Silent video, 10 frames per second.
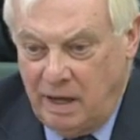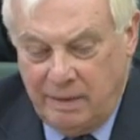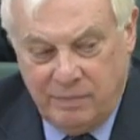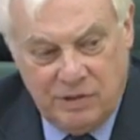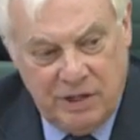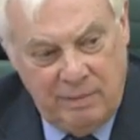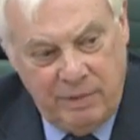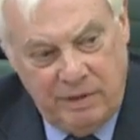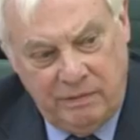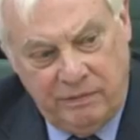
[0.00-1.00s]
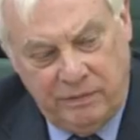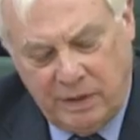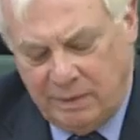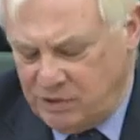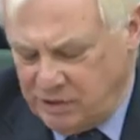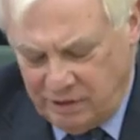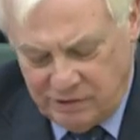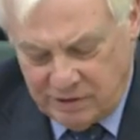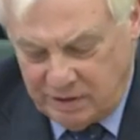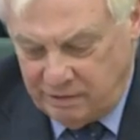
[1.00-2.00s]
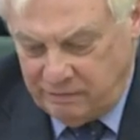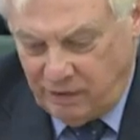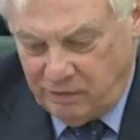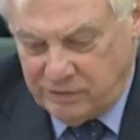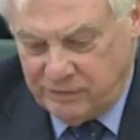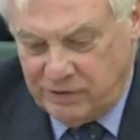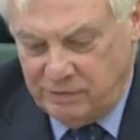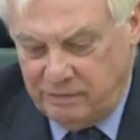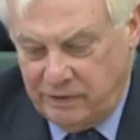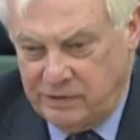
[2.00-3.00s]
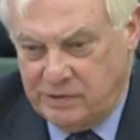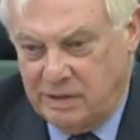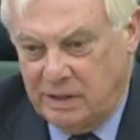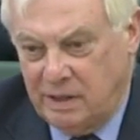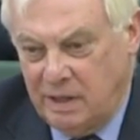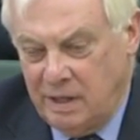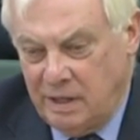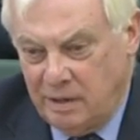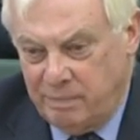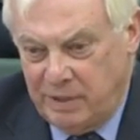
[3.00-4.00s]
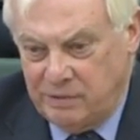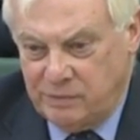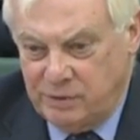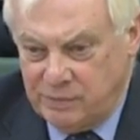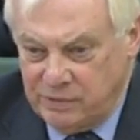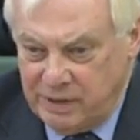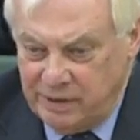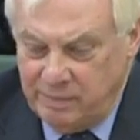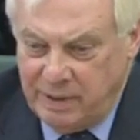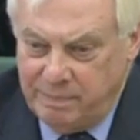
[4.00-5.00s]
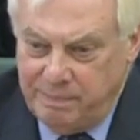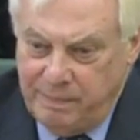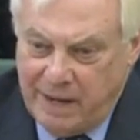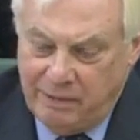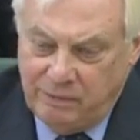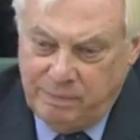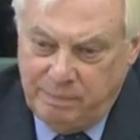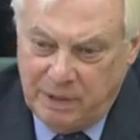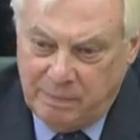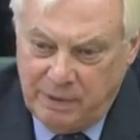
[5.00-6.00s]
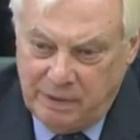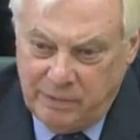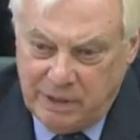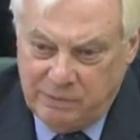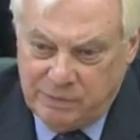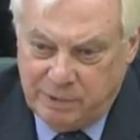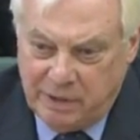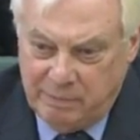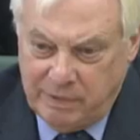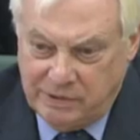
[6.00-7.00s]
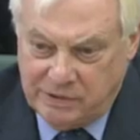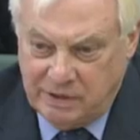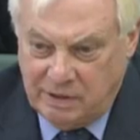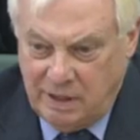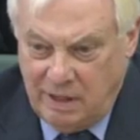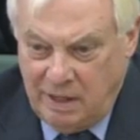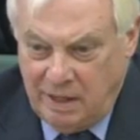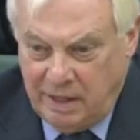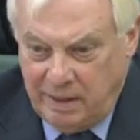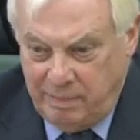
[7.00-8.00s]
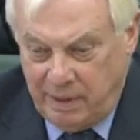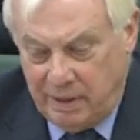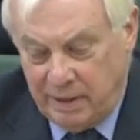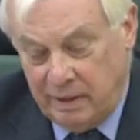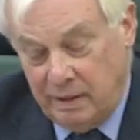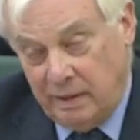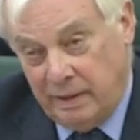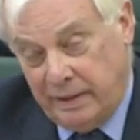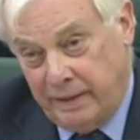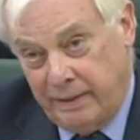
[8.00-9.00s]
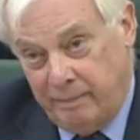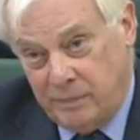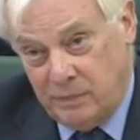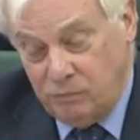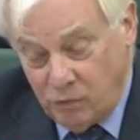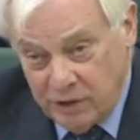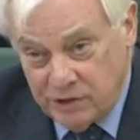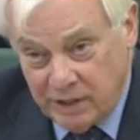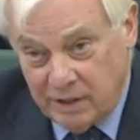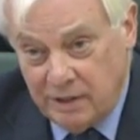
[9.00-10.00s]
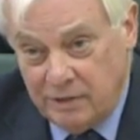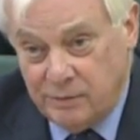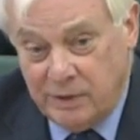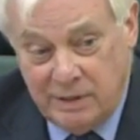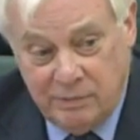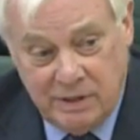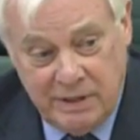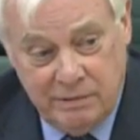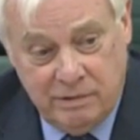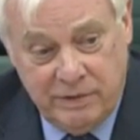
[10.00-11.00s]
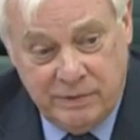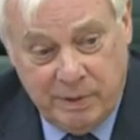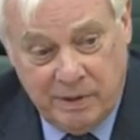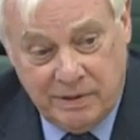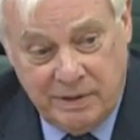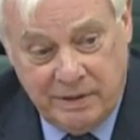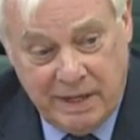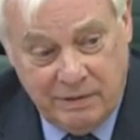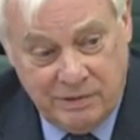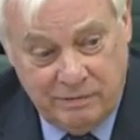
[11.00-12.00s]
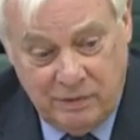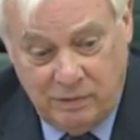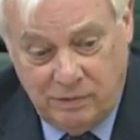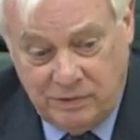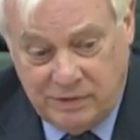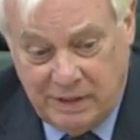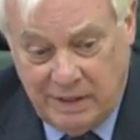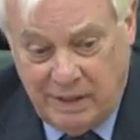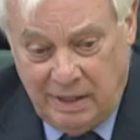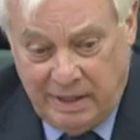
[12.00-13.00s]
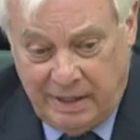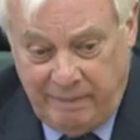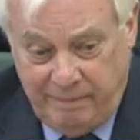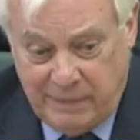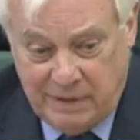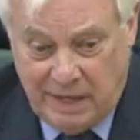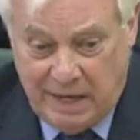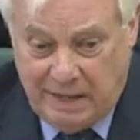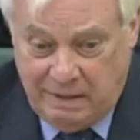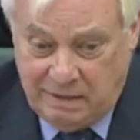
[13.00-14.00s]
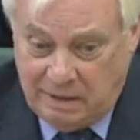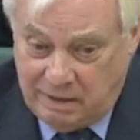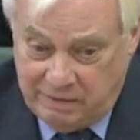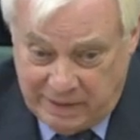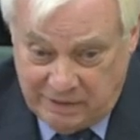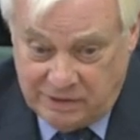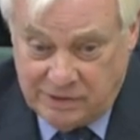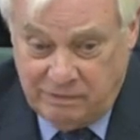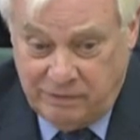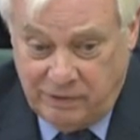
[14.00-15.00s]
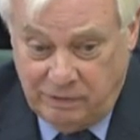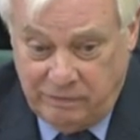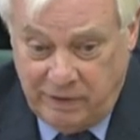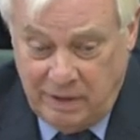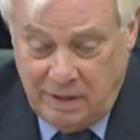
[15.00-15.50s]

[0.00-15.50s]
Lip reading: I'm Chancellor of Oxford University, a post which was held by Harold Macmillan when he was Prime Minister, by Roy Jenkins when he was leader of his party in the House of Lords, and that does involve